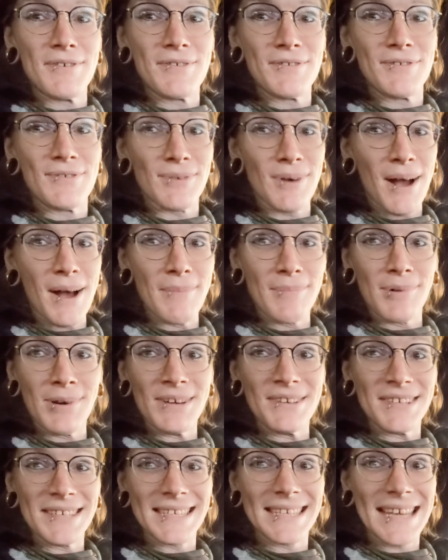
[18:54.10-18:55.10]

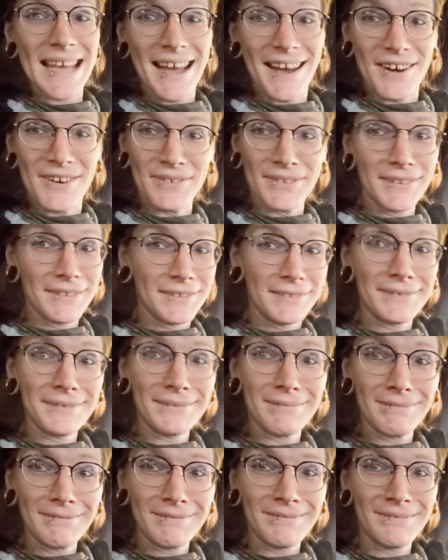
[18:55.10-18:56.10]
Drawbridge is down.
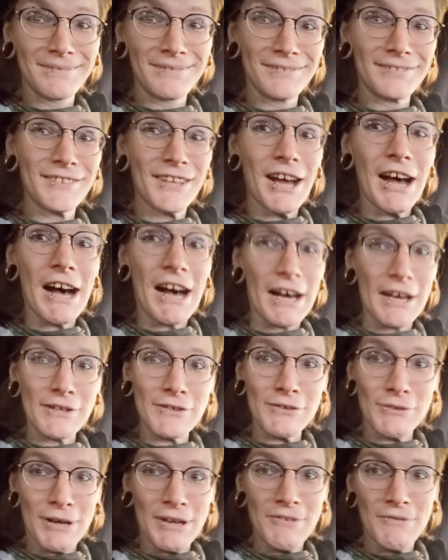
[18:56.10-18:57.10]
I
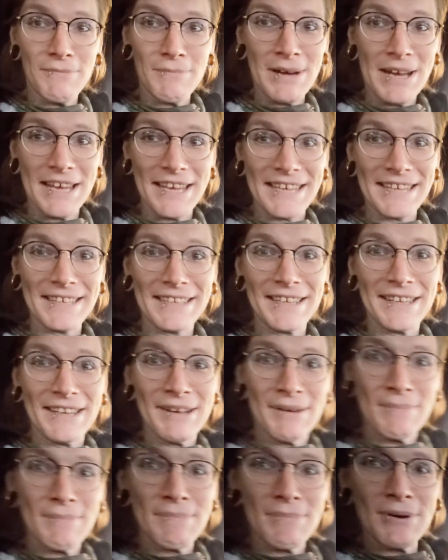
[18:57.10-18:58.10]
drive my
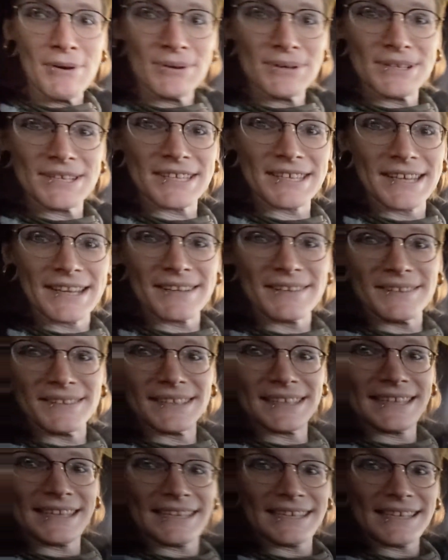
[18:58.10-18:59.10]
motorcycle
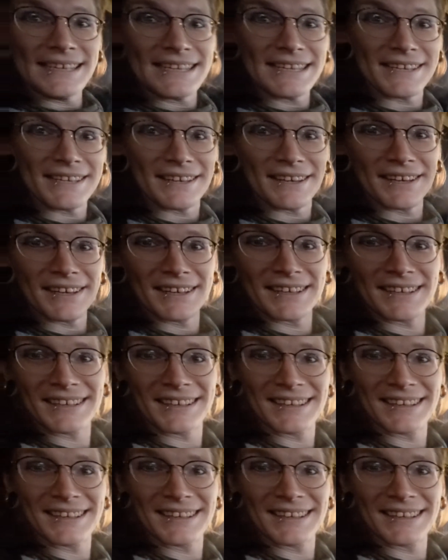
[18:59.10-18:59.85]
in here,